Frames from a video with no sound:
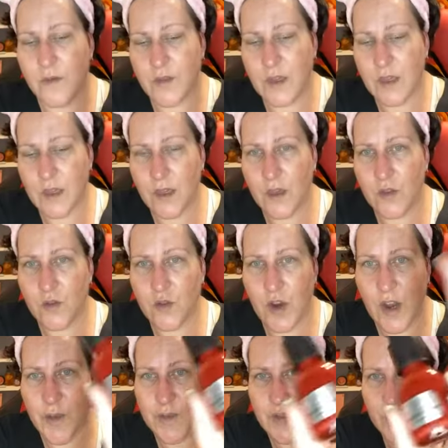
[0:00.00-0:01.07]
the
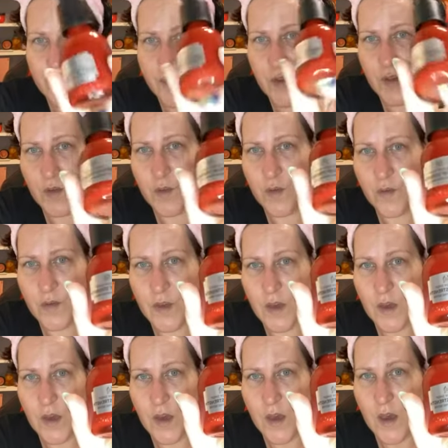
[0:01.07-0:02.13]
Drops of Youth.
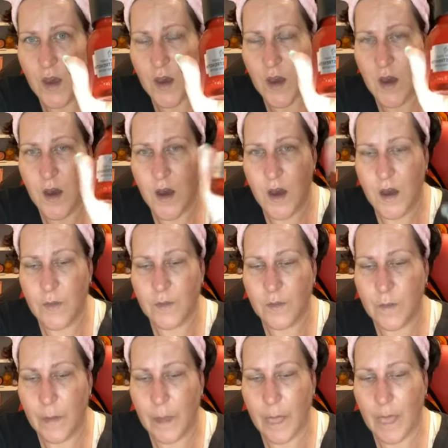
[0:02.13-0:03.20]
I
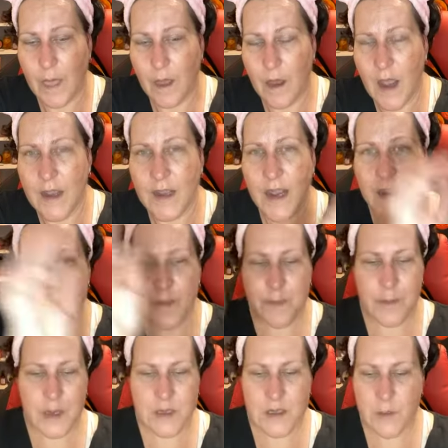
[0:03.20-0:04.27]
kind of
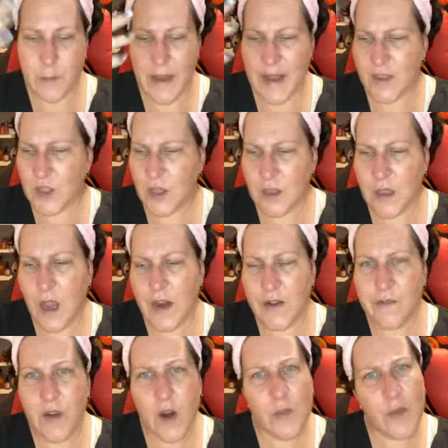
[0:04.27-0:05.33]
mix match a lot
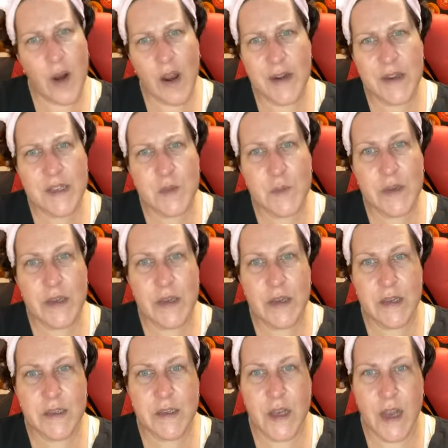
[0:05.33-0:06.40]
of our products
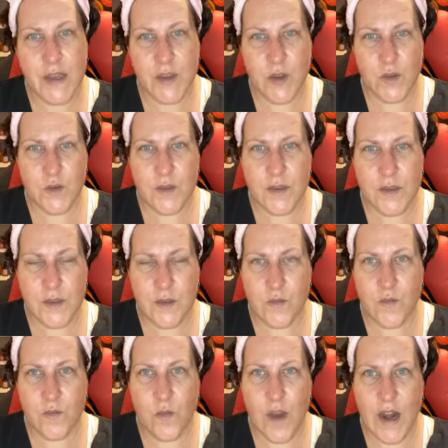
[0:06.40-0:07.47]
because I use
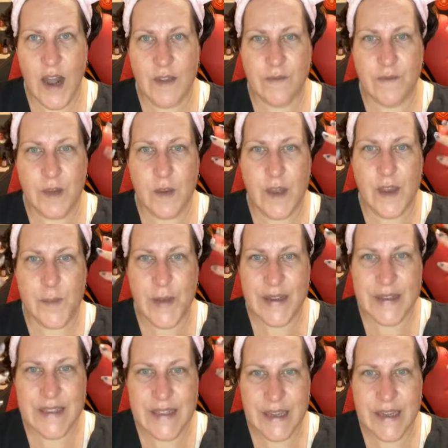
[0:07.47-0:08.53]
what I feel like
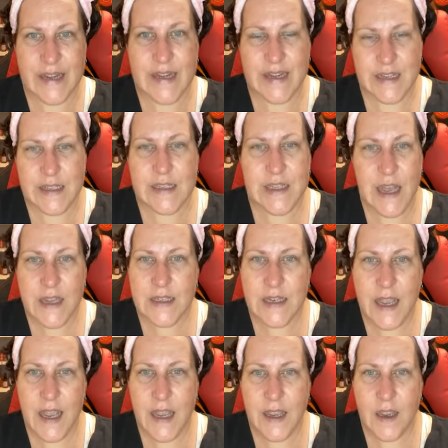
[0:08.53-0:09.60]
my skin needs that
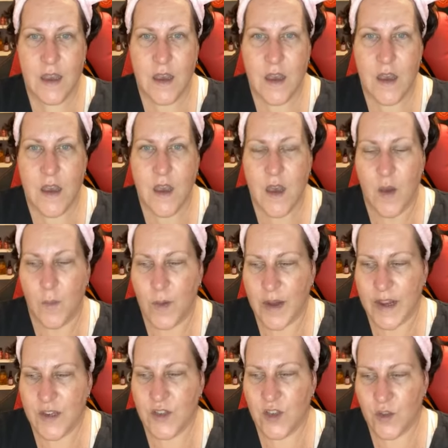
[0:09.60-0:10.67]
day. But
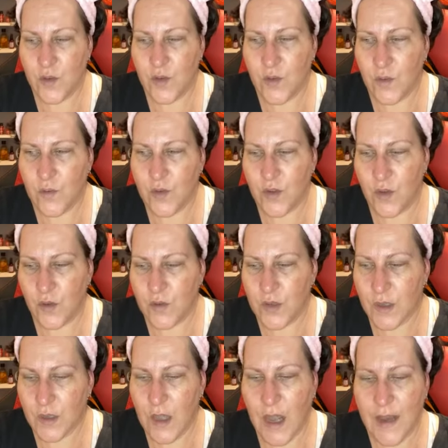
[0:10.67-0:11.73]
I do use
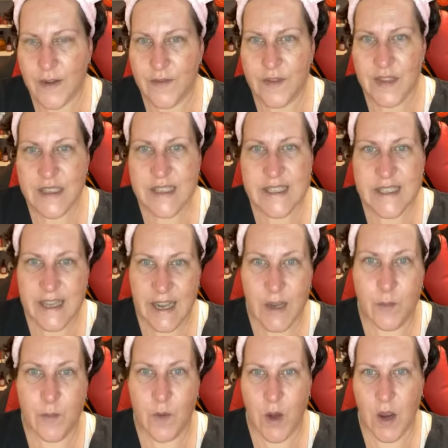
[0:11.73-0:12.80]
a lot of the
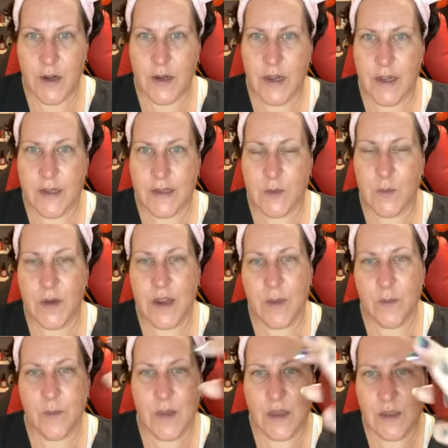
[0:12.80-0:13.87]
same products, but I
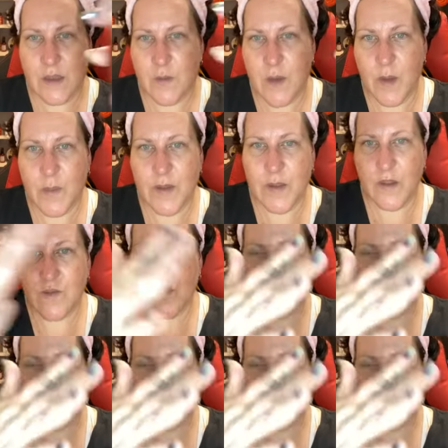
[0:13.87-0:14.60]
mix them up in